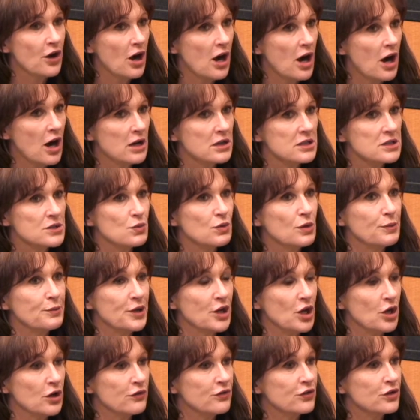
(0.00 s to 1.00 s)
Cos will
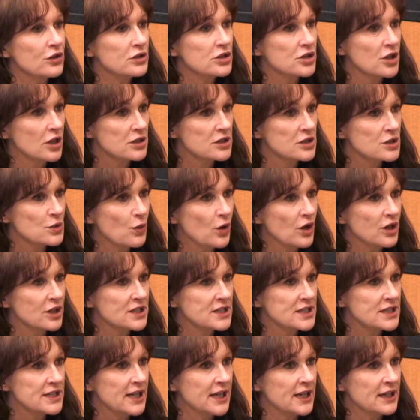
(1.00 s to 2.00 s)
be over at
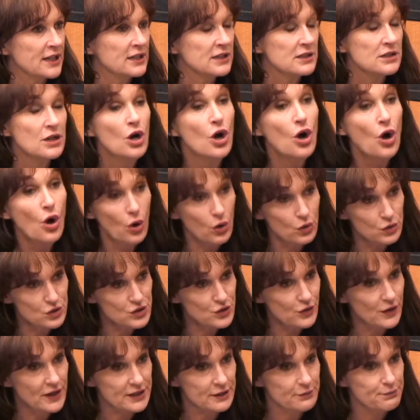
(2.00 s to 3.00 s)
Jonasquagas Nugget.
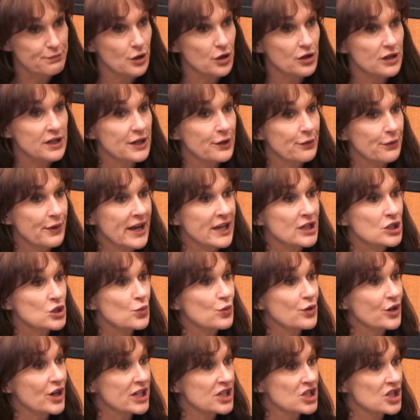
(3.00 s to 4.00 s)
Also out at Bartley
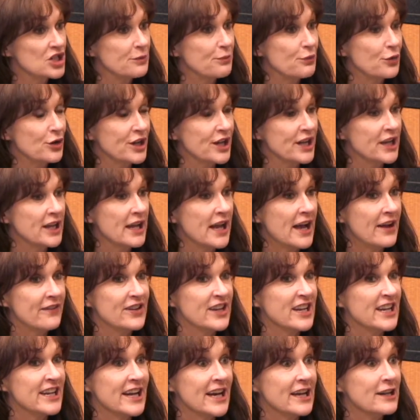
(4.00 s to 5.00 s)
Ranch, we're actually
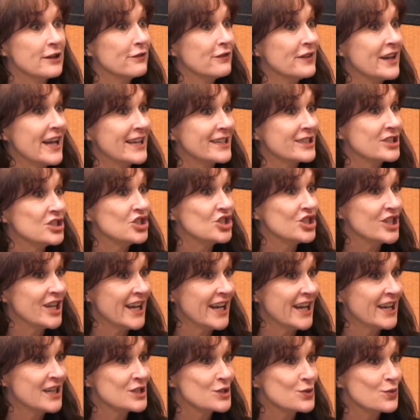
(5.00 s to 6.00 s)
having a night of Latin
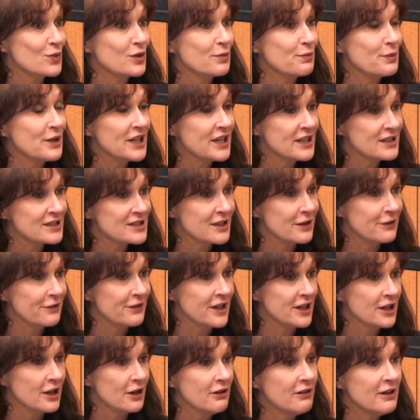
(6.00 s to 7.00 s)
jazz with Pete
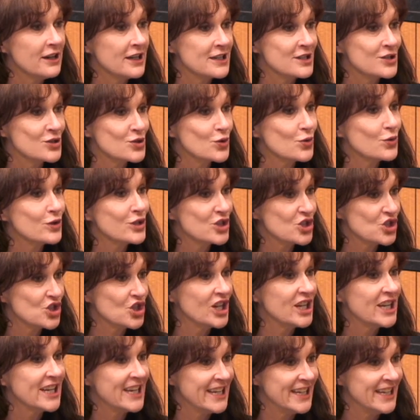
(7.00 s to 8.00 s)
Escovedo and his daughter
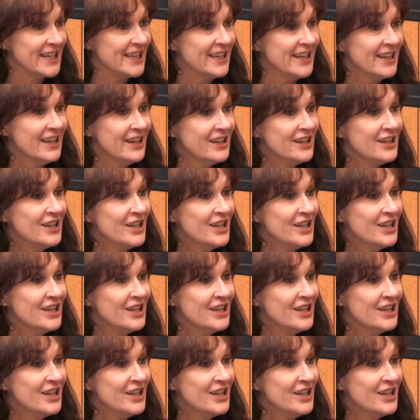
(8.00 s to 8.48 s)
Sheila E.